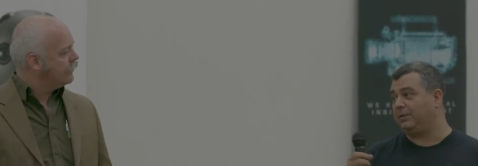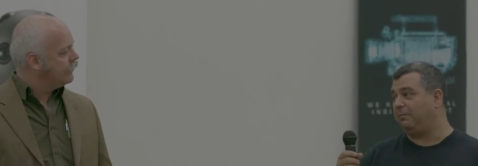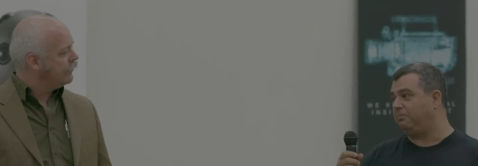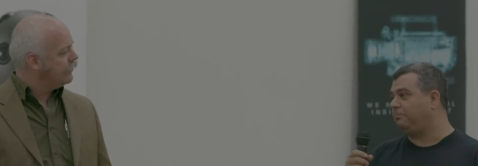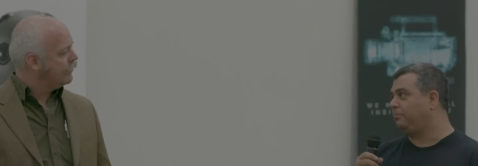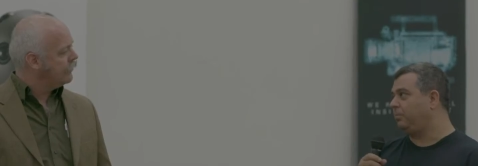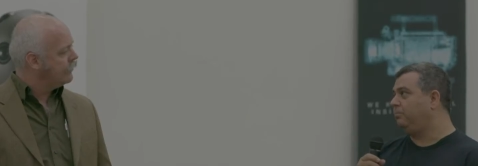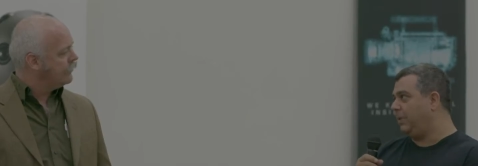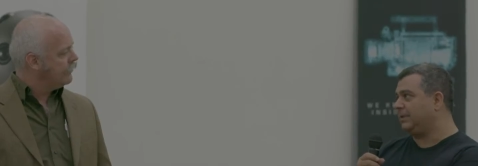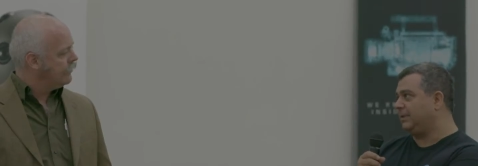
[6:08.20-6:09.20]
Speaker 1: the
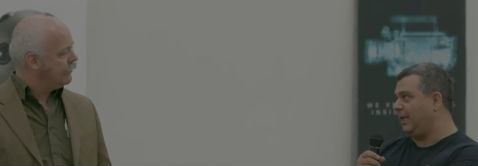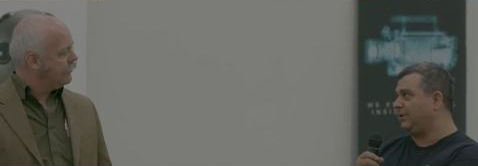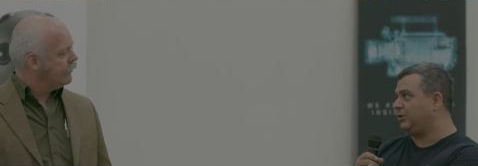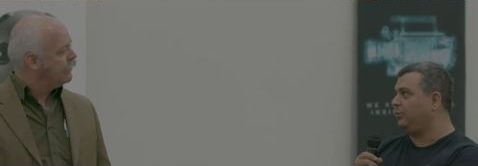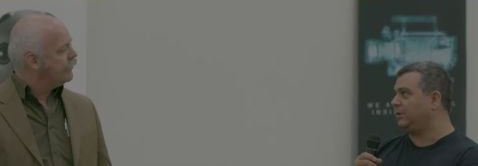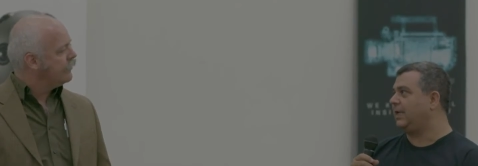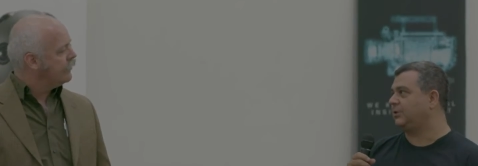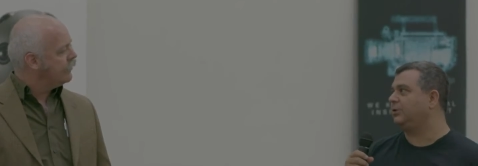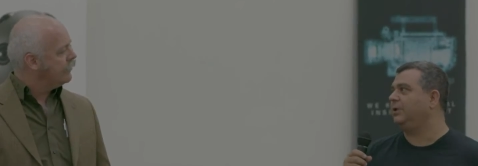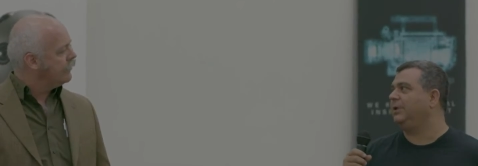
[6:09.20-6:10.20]
best analogy was
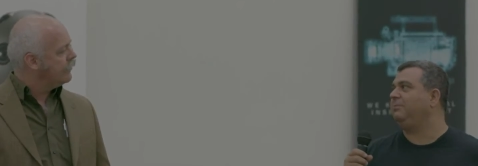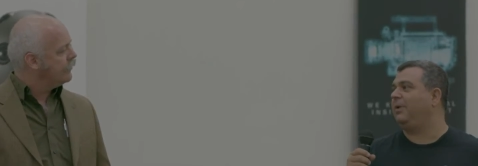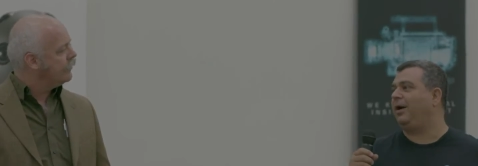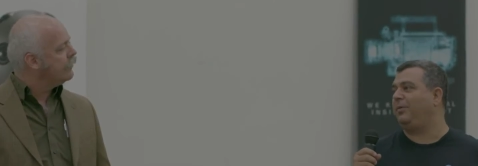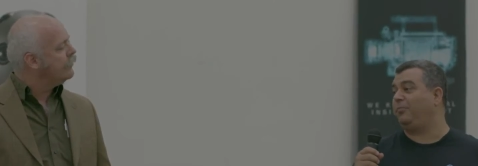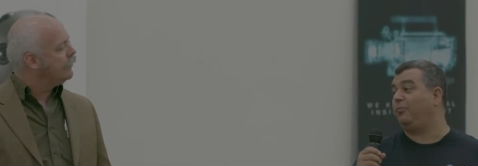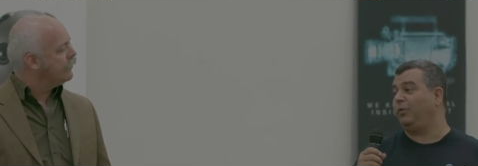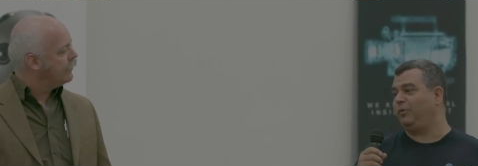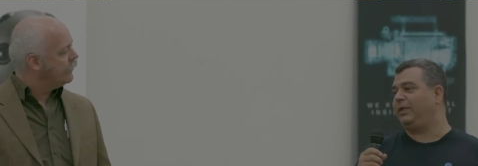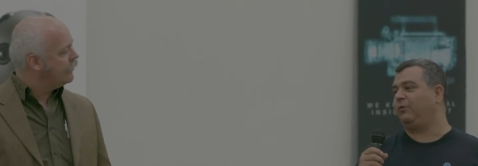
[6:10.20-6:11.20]
actually uh,
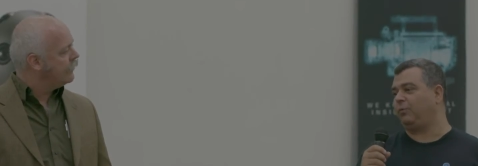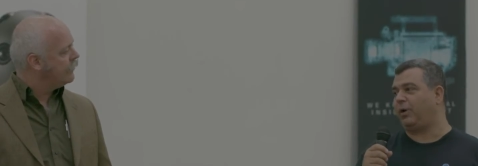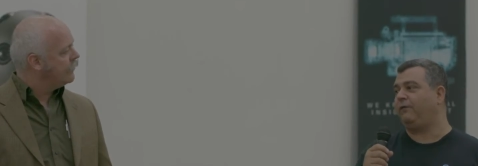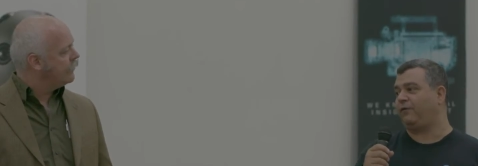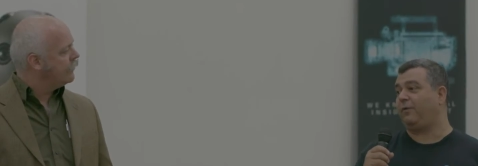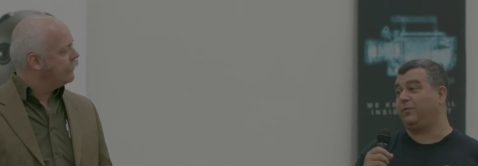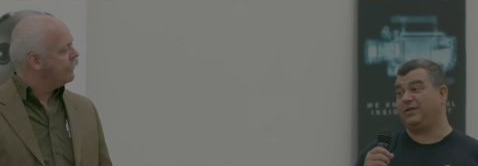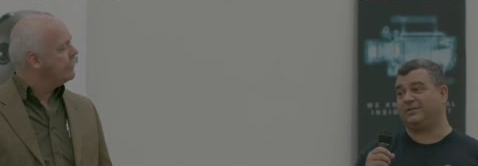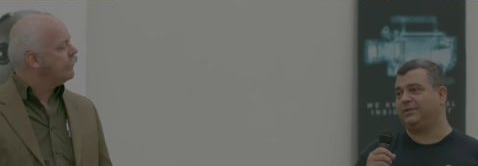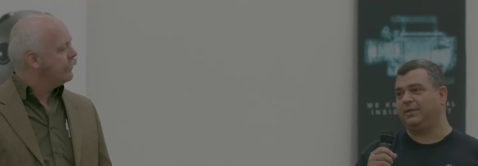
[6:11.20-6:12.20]
what we did with Brain Farm
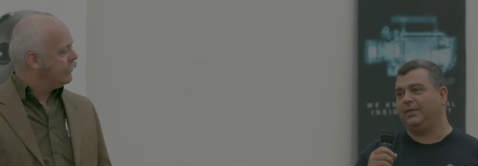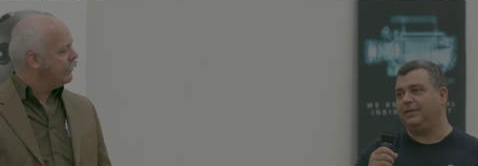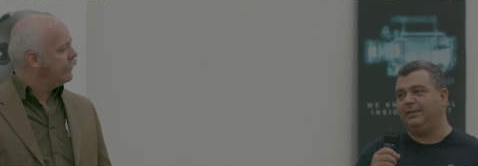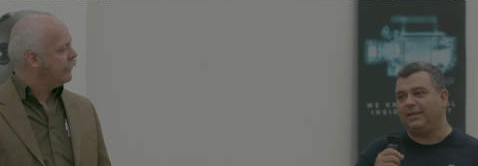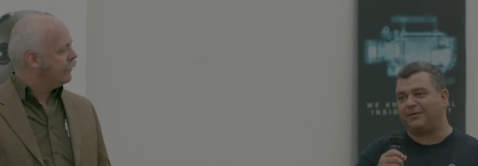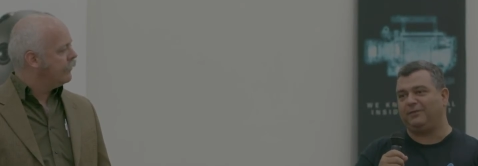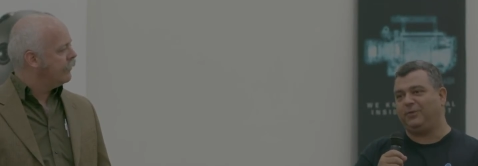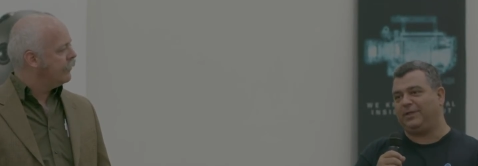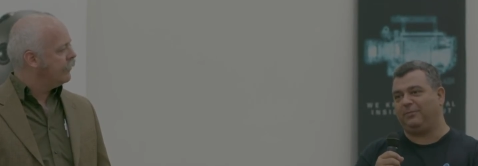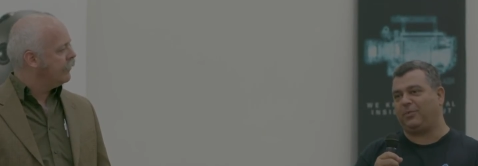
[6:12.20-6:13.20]
because Nothing
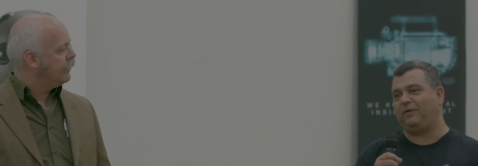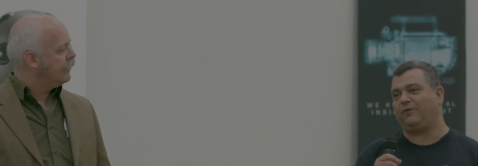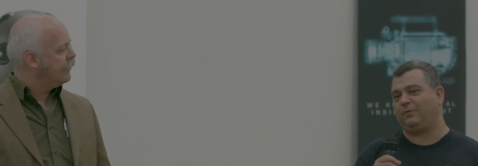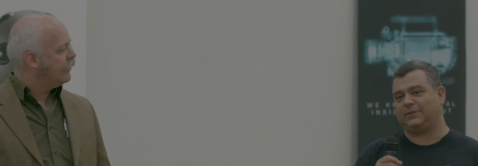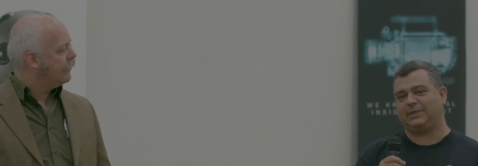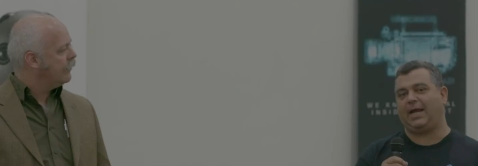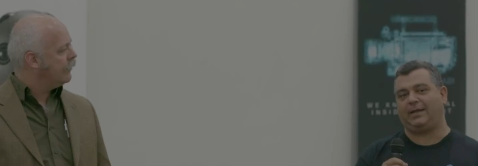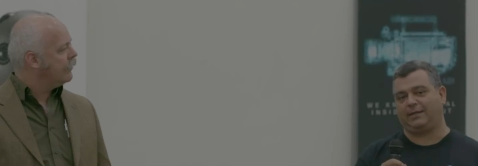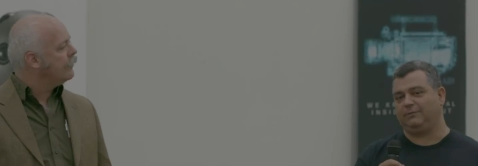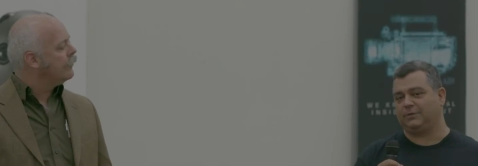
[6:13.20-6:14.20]
we did in Brain Farm was
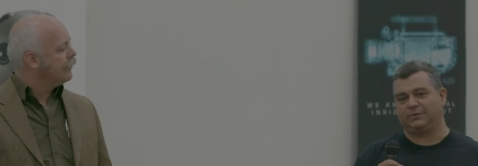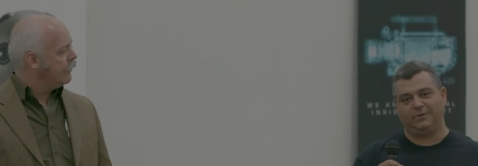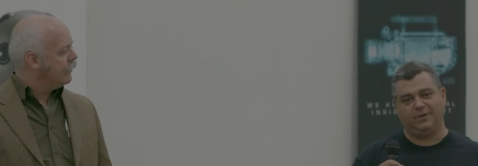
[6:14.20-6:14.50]
static. It was